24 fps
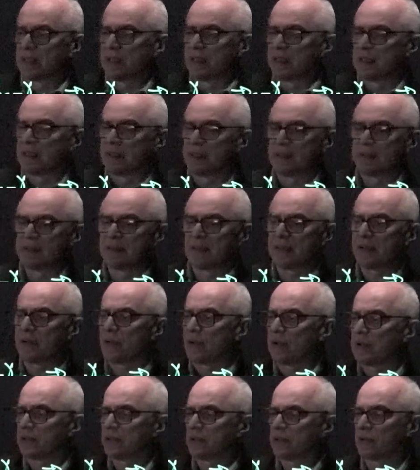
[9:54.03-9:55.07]
is equal
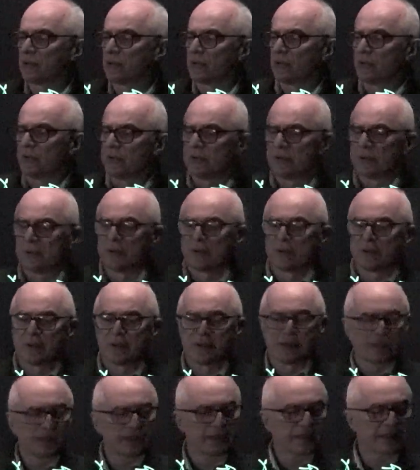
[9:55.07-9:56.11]
to
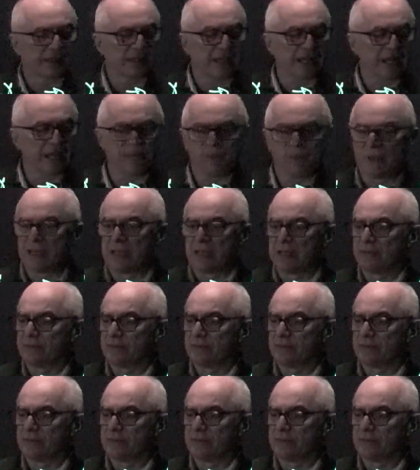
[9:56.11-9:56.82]
gamma